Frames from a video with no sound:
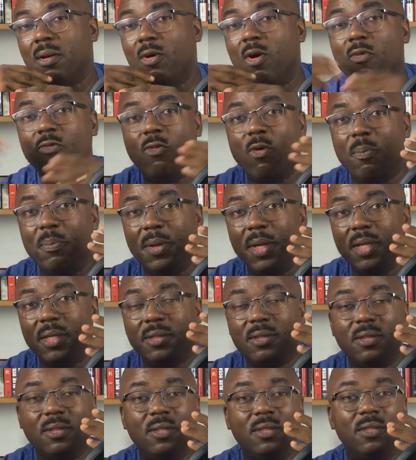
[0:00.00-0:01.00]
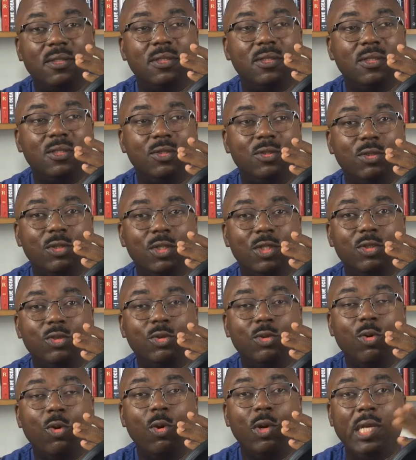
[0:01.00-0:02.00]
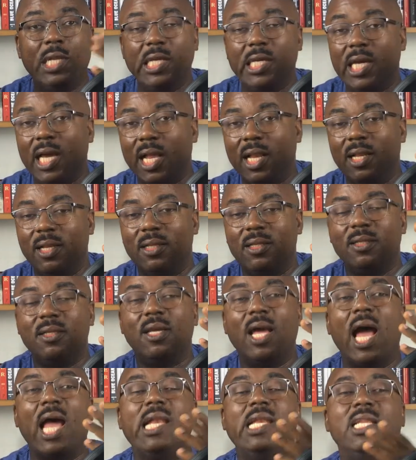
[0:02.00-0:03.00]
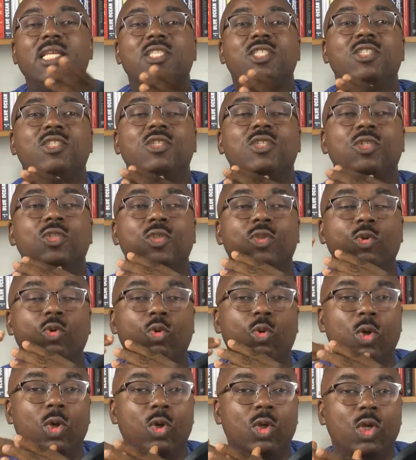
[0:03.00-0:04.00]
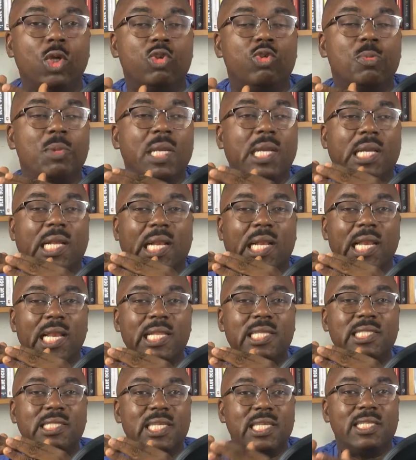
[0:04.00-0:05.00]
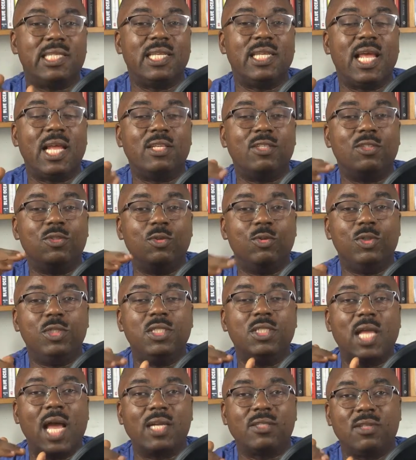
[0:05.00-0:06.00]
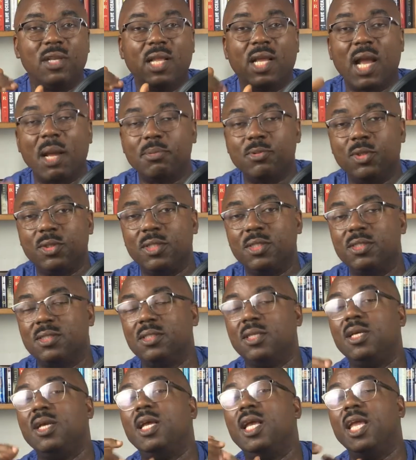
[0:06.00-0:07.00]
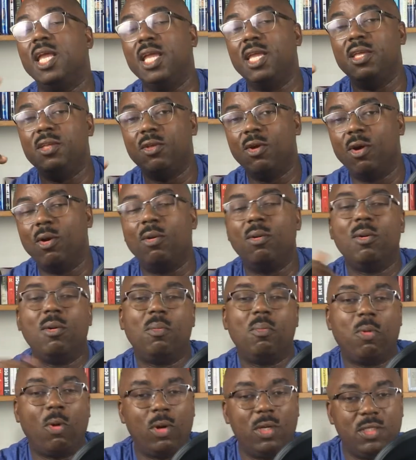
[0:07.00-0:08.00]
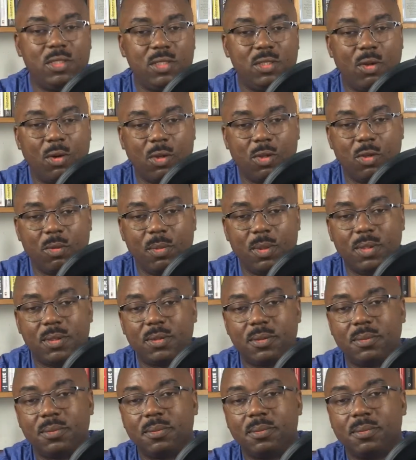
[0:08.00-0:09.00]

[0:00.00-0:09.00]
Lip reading: God forbid, you need to go legal, at least it will be clearly stated that you did actually capture this in your policy document.